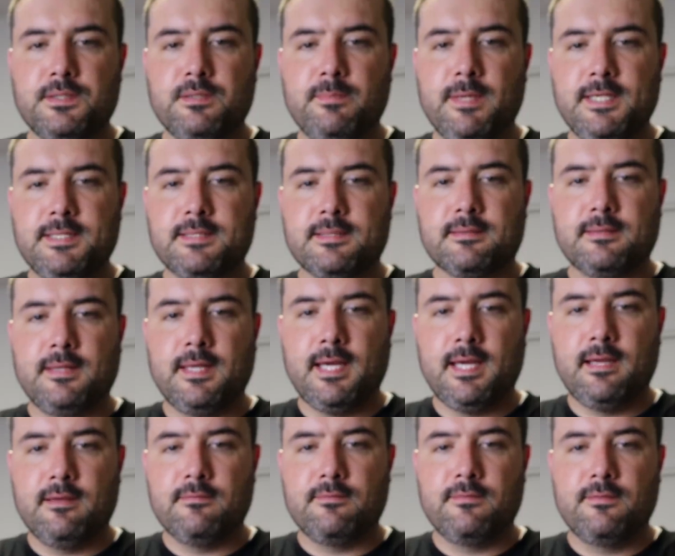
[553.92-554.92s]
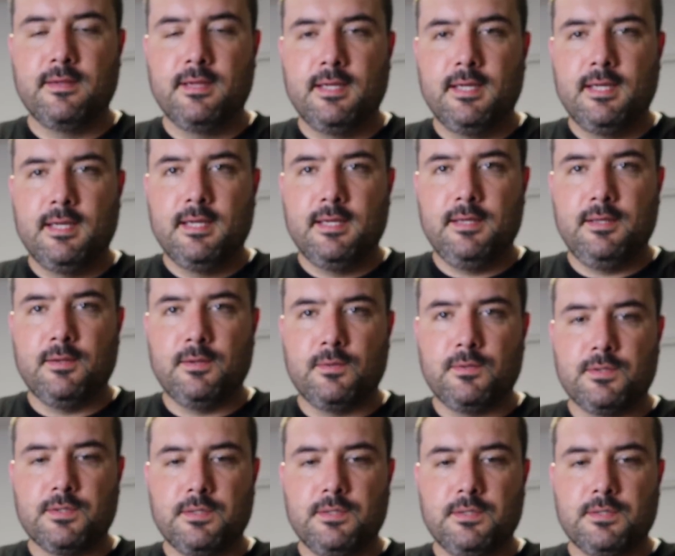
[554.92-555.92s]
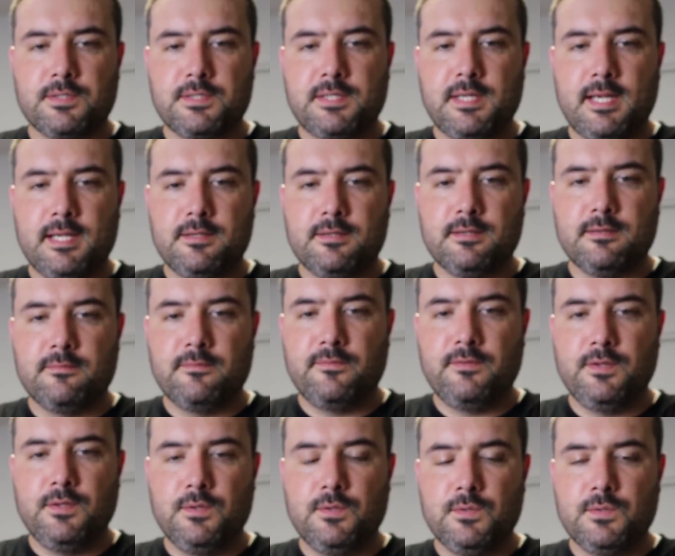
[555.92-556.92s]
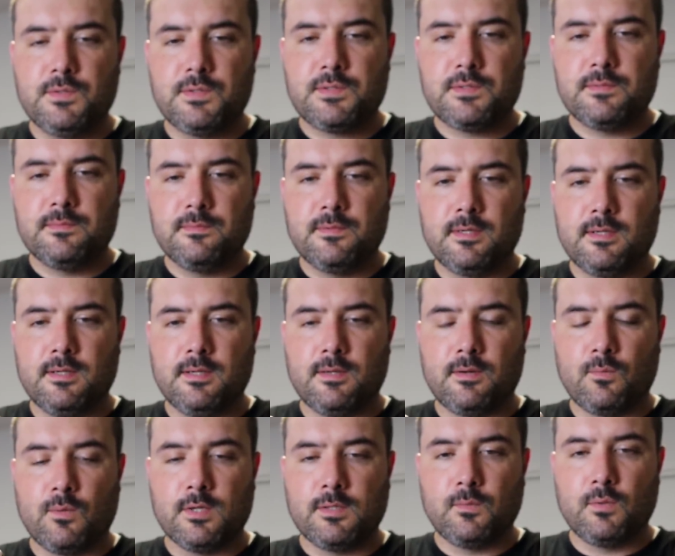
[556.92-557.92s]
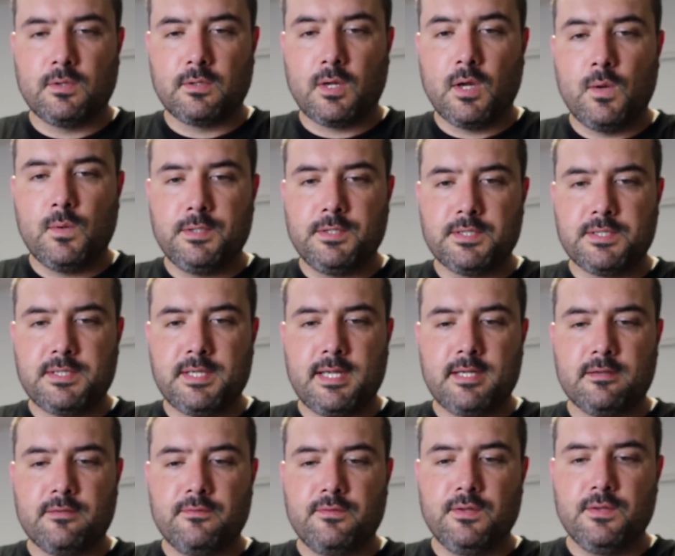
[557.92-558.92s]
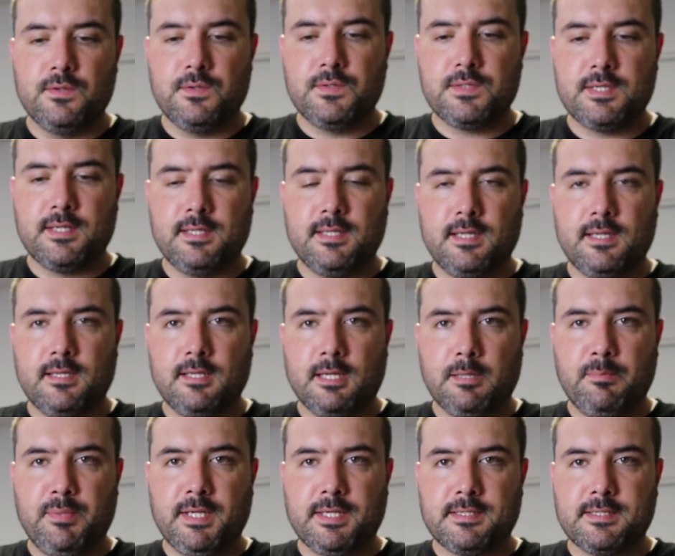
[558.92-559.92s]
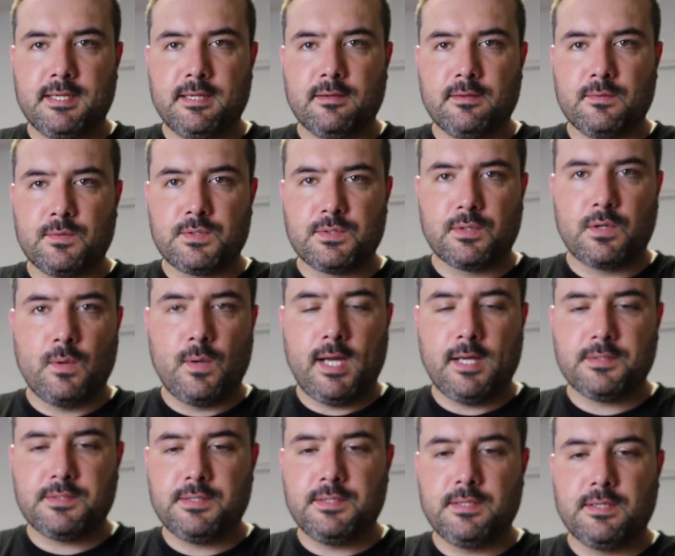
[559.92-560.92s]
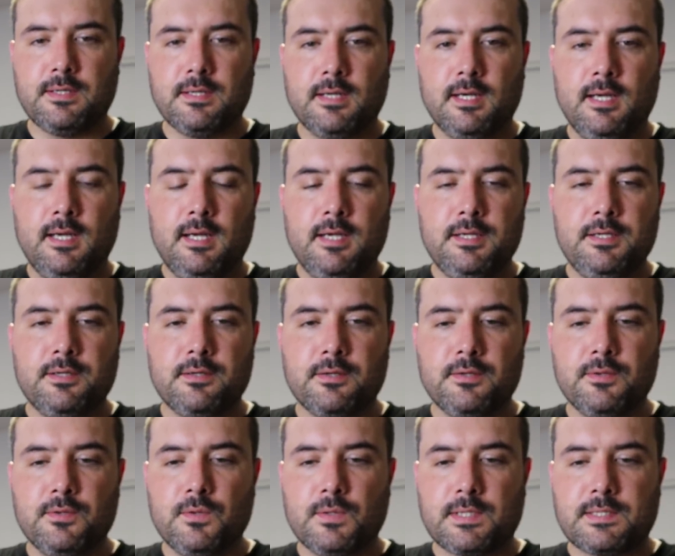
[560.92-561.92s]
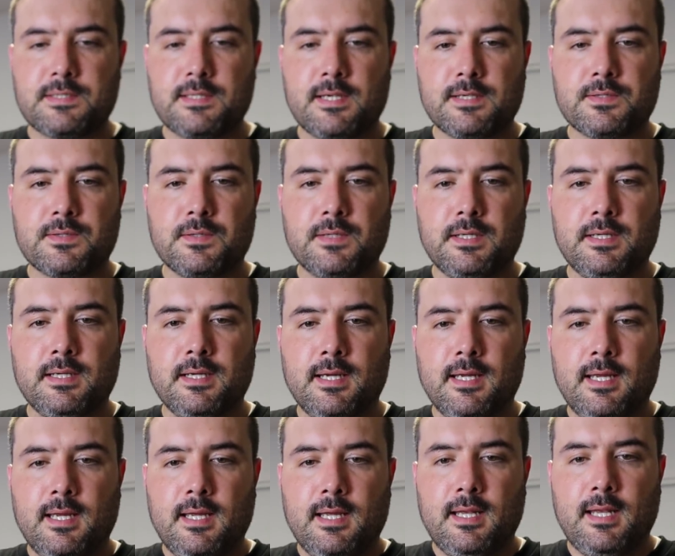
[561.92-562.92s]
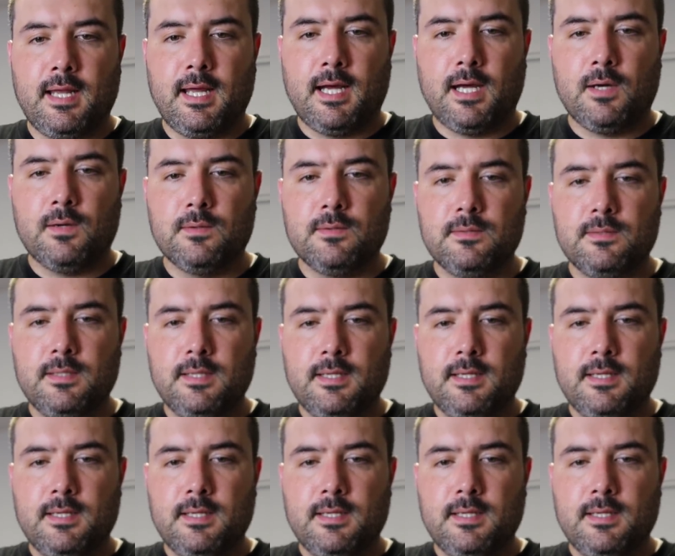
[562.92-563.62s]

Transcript: you basically have your standard fuse, or what will go in your standard fuse, and then a pigtail which will go out to your new accessory. Now